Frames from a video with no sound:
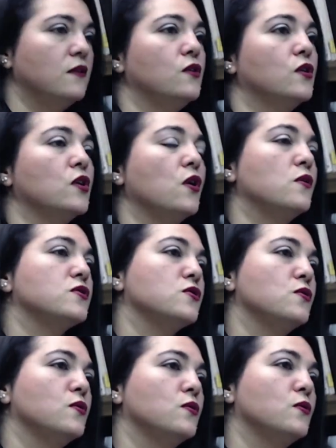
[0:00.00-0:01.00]
You can
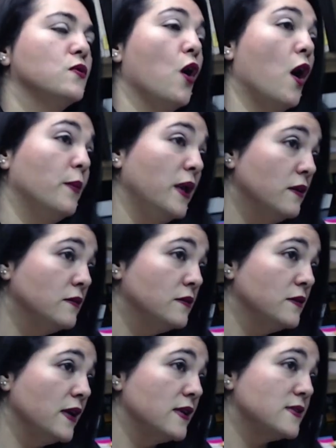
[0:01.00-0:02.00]
also call me
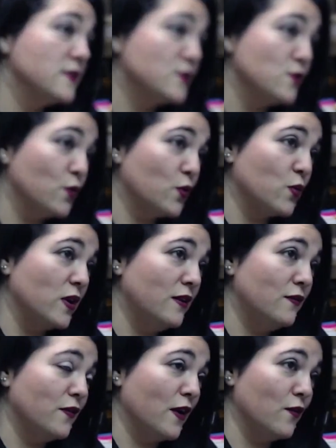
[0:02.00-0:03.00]
at
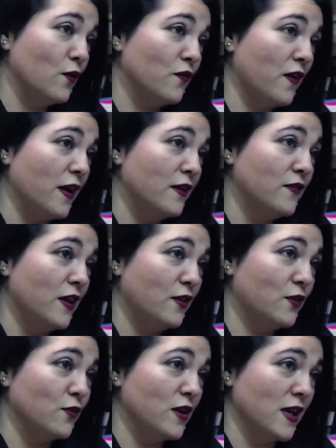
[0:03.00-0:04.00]

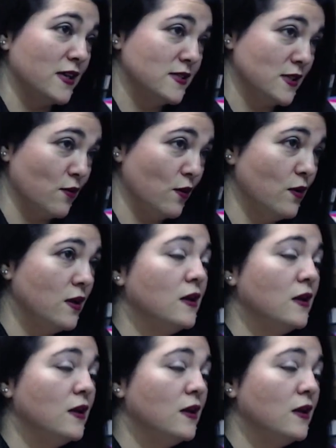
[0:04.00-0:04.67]
603-505-8390.